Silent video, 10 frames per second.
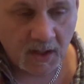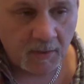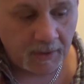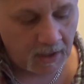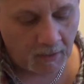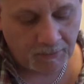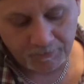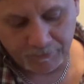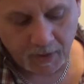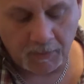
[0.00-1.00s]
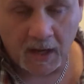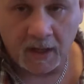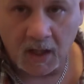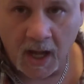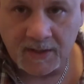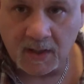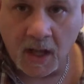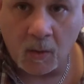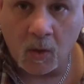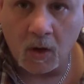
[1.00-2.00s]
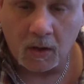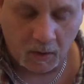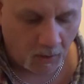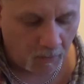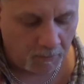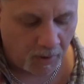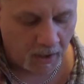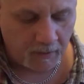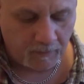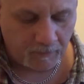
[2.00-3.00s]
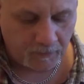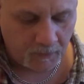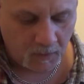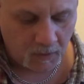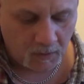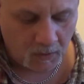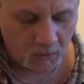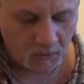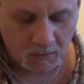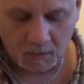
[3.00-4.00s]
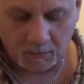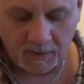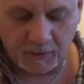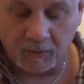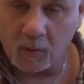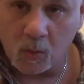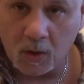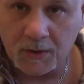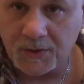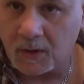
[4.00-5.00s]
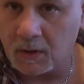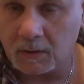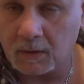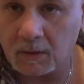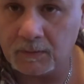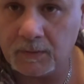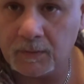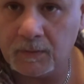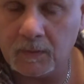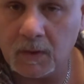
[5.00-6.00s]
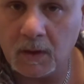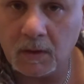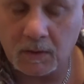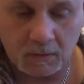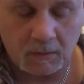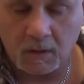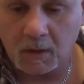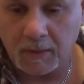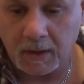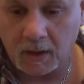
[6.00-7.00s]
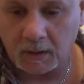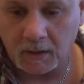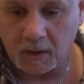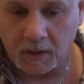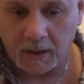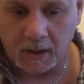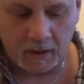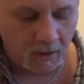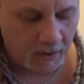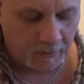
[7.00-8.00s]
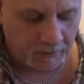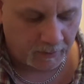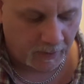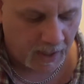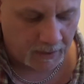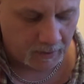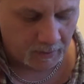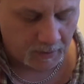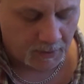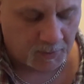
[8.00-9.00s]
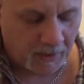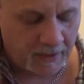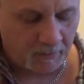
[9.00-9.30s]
I mean, I'm not gonna lie, it's a lot of work, but I mean, the rewards are. Or I mean, you know, I don't even know how to explain.